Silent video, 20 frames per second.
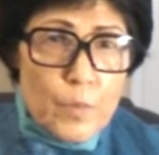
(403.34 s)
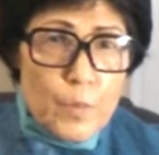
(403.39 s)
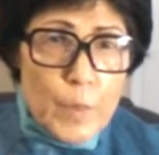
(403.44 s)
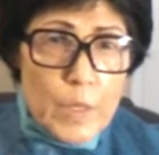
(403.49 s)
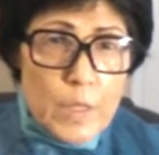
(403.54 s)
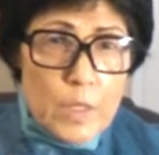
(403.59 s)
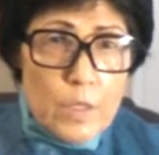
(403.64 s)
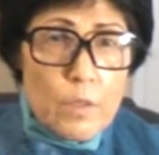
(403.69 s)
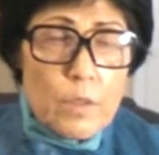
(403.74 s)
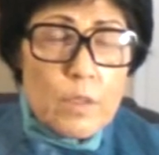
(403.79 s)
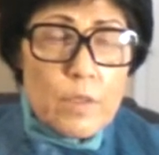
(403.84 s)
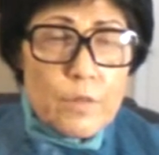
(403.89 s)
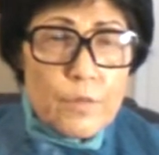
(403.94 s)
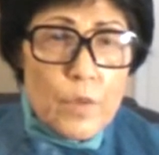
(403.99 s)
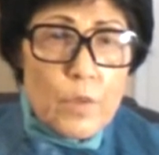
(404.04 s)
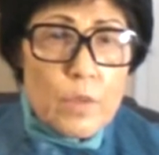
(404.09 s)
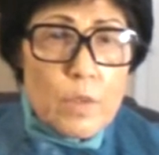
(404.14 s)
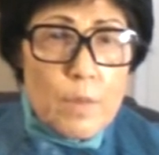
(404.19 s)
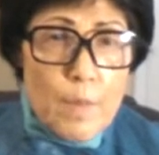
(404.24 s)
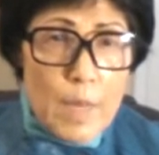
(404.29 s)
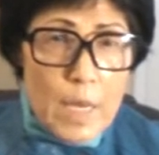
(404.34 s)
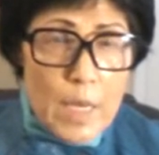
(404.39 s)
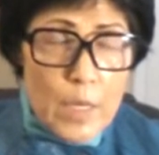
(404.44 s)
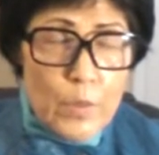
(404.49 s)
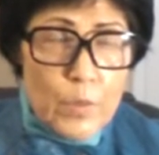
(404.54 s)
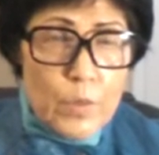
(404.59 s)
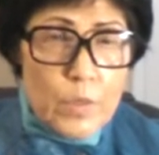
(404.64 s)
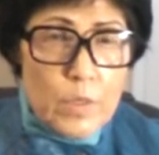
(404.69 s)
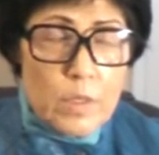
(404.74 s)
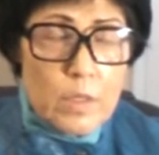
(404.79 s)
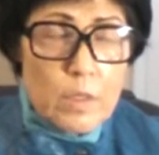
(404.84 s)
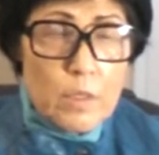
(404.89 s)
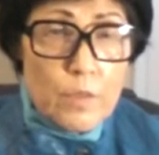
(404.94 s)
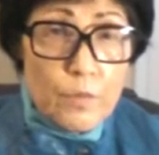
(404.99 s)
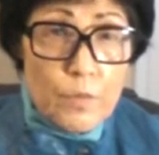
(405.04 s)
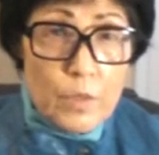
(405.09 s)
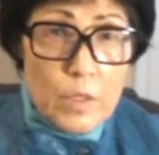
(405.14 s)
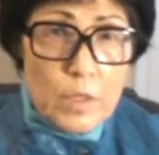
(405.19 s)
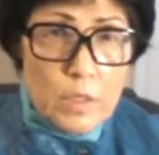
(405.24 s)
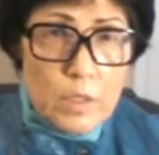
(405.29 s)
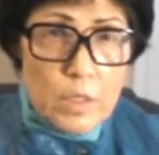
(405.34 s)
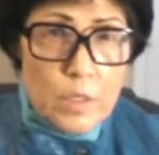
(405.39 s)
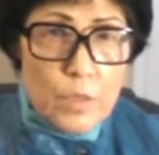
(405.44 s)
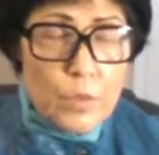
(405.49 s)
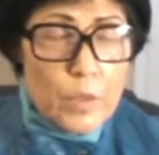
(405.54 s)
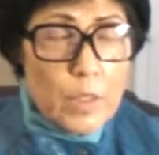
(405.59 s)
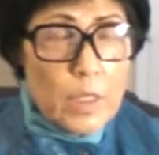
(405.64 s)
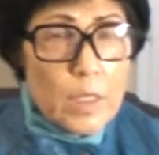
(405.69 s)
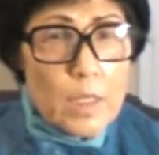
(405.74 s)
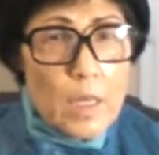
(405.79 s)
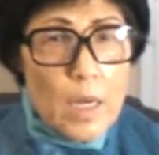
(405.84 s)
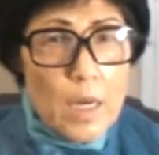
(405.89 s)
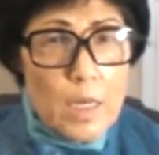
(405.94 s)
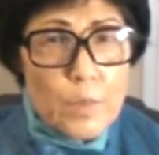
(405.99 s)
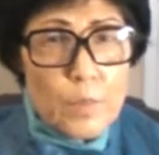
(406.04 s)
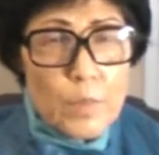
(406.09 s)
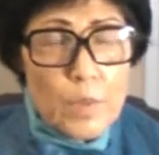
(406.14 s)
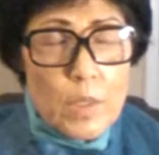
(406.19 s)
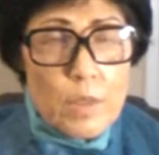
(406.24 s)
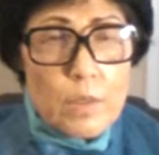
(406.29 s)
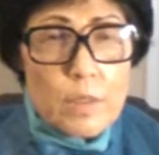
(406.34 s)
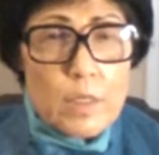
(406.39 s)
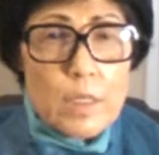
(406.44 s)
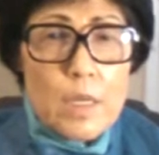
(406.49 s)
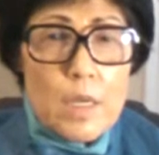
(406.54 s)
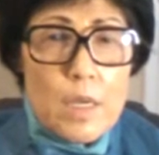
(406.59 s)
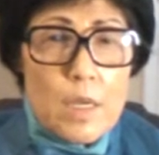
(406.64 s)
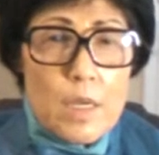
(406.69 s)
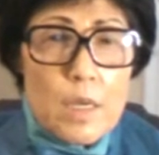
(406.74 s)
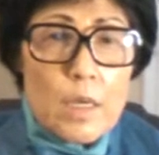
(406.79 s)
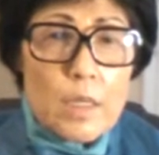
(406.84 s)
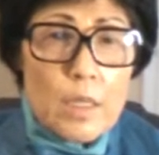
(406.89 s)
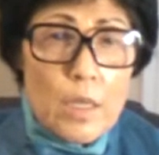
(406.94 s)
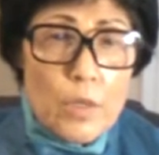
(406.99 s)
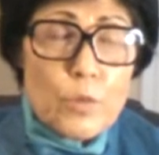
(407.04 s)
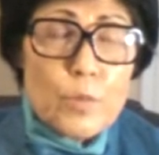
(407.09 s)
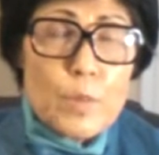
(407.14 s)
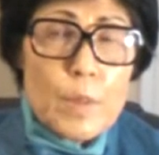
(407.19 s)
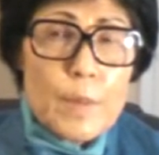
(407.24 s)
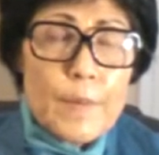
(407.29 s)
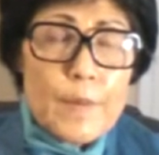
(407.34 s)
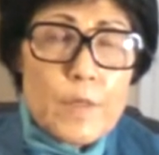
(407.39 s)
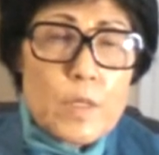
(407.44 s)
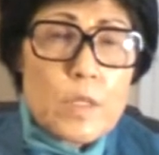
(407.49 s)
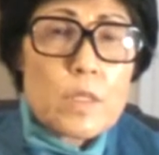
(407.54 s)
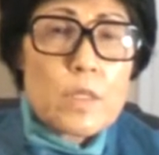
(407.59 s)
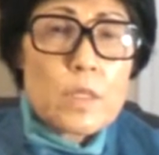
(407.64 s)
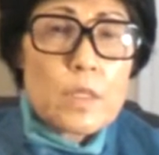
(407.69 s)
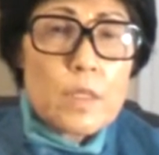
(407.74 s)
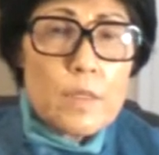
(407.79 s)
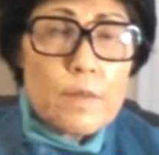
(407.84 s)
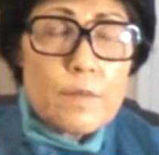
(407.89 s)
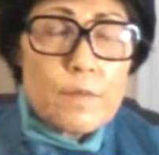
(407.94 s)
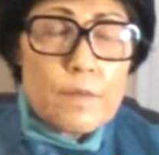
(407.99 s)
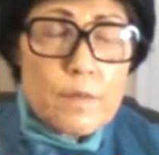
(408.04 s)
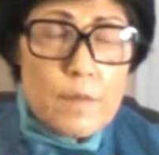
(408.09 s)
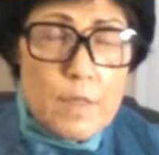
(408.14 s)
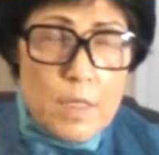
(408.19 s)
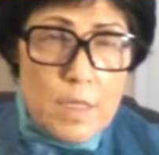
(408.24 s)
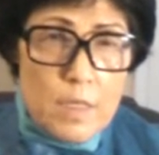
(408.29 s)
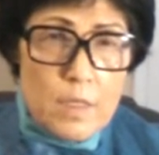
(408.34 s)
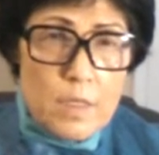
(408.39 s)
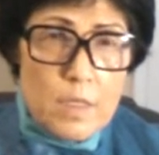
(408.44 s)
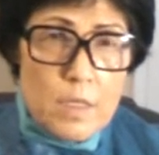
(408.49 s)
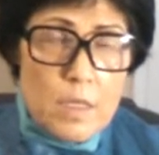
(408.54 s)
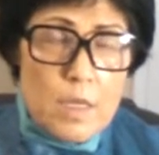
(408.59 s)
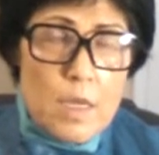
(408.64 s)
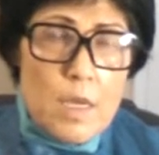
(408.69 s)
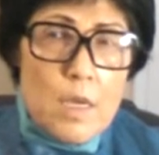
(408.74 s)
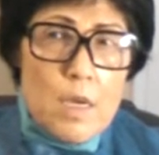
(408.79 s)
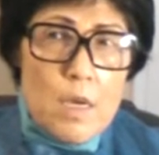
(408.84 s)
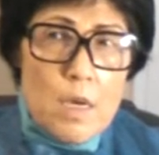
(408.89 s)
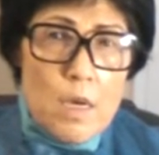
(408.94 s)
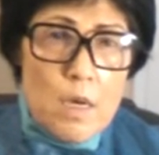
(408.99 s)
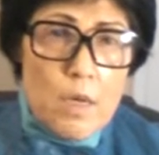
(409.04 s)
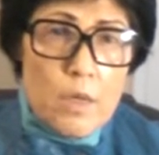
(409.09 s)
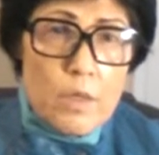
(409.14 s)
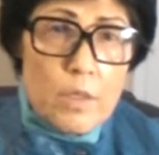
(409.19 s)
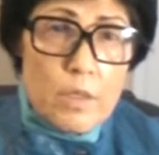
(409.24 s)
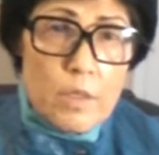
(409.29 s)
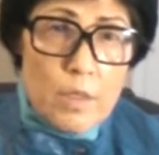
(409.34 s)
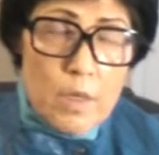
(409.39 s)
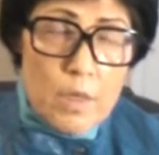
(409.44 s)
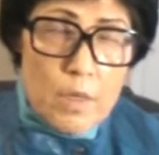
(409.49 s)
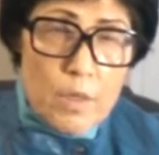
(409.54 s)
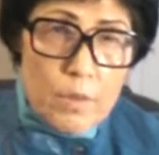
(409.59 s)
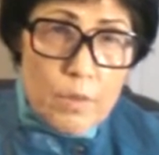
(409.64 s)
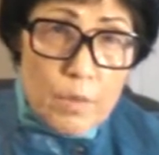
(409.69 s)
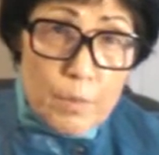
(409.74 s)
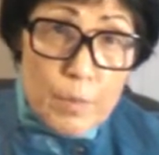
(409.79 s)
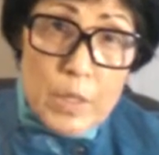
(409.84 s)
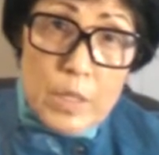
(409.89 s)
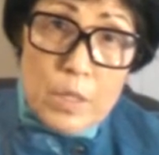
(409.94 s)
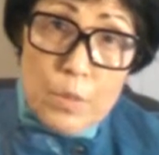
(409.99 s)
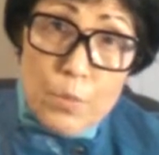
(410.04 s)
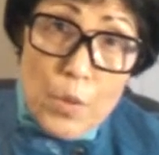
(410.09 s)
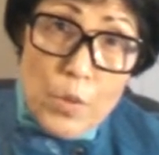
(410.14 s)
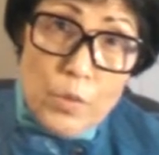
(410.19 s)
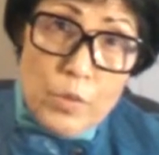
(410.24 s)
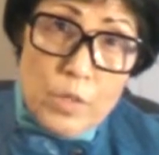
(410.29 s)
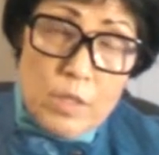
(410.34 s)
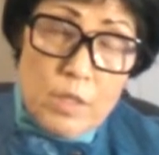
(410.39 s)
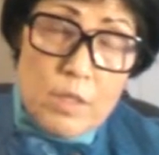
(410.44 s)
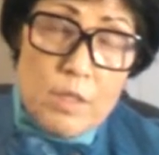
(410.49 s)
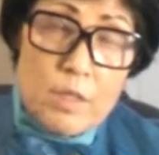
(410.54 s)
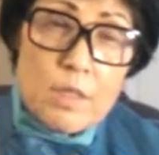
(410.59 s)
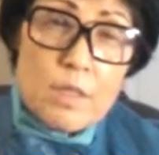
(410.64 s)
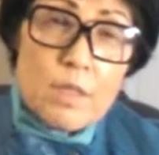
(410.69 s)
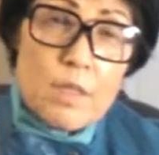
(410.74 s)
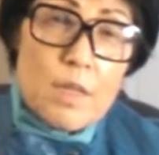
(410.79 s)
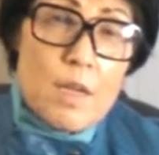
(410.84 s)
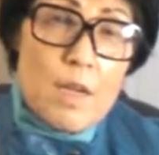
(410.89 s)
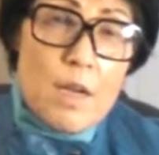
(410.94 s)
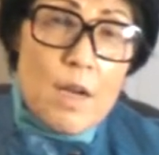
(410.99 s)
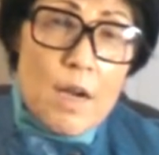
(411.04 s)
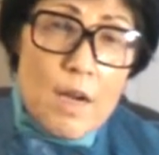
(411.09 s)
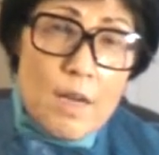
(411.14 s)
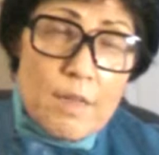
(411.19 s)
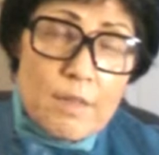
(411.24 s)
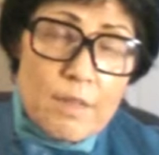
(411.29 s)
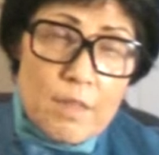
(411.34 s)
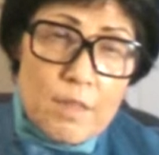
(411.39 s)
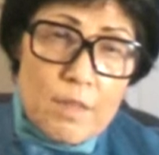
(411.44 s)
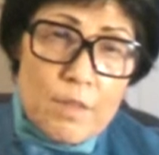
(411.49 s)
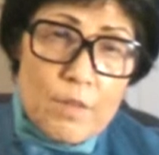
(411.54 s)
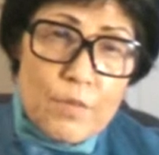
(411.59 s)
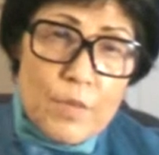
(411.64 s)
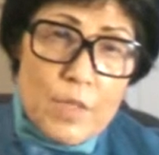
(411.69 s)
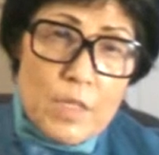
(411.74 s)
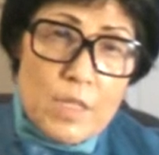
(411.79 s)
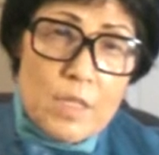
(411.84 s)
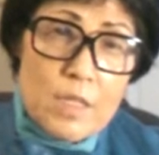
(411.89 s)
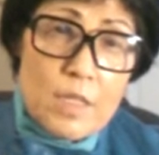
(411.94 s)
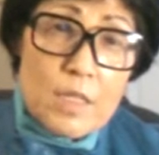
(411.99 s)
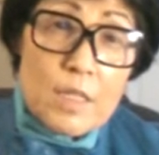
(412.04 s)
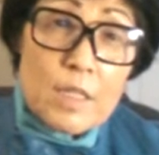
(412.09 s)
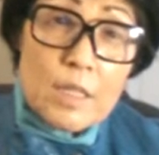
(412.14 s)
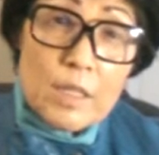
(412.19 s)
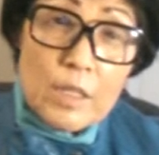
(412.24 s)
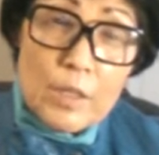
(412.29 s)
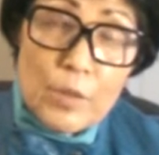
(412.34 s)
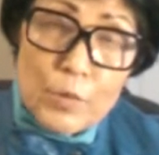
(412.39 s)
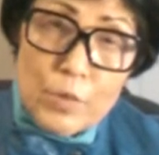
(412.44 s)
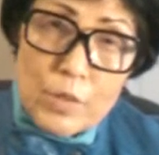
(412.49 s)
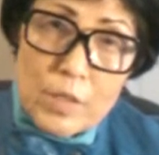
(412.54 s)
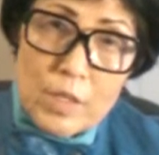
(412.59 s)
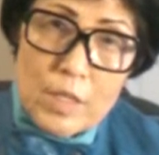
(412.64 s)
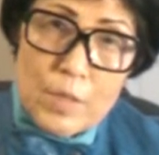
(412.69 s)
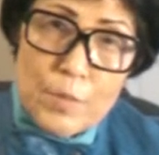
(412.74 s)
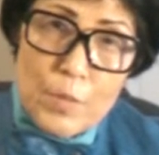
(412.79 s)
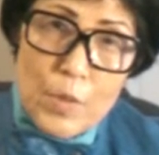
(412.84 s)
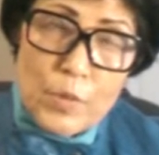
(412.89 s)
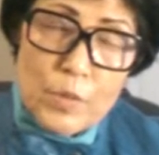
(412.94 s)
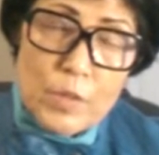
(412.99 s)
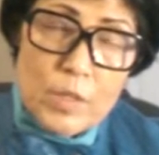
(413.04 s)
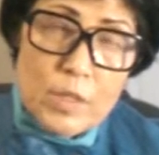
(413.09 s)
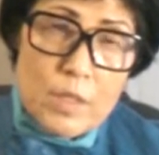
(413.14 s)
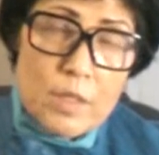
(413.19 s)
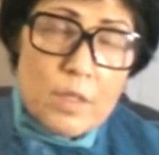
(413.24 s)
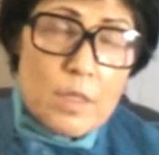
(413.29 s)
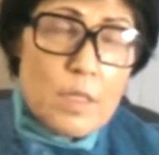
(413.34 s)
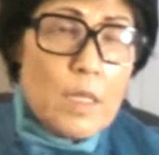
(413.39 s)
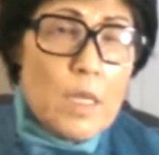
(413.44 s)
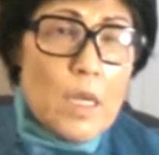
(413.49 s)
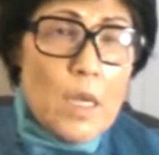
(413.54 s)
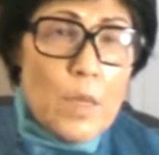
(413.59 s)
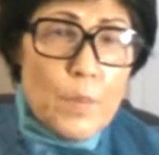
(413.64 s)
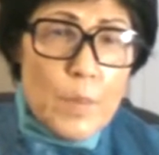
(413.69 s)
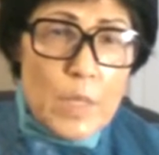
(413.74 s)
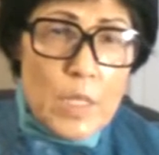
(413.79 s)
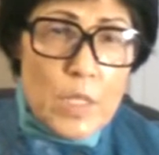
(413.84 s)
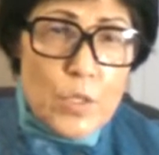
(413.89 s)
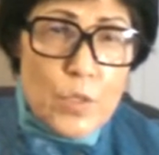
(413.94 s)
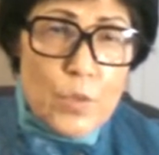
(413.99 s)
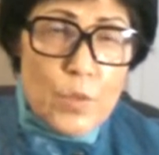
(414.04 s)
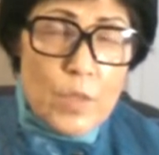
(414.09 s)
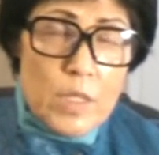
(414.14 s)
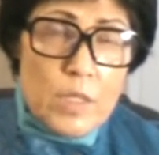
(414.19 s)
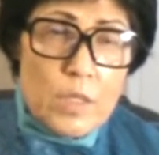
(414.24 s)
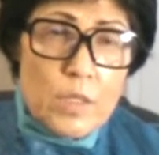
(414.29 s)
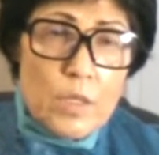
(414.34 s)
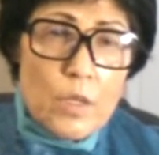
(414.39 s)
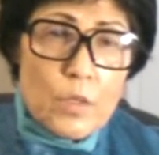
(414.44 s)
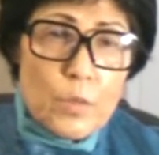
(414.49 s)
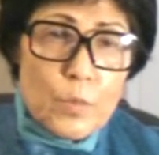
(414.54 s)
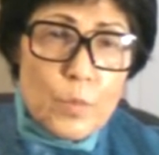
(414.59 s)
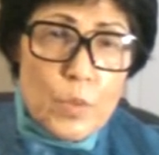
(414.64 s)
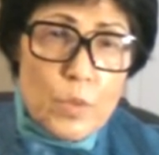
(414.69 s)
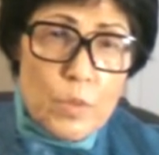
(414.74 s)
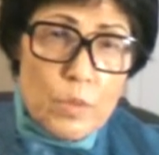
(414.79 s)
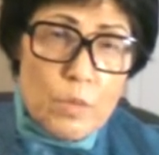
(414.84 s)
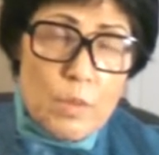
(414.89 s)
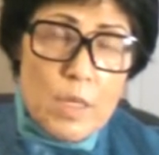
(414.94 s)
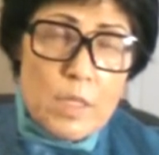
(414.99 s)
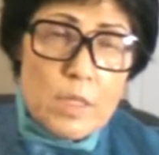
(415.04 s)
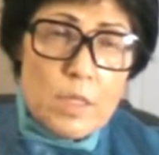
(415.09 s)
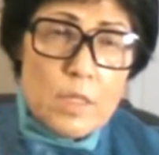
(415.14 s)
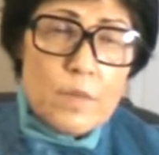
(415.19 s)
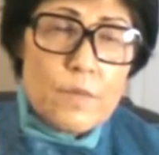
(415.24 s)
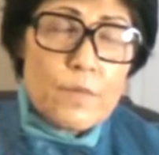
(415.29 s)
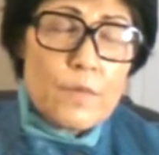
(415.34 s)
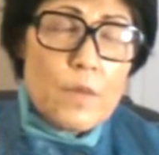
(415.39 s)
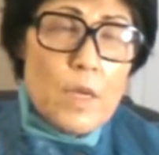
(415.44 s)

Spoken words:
particularly for the mild, the first degree heart block. A lot of people just live with it, but monitored under the physician, closely monitored. Make sure it's not progressive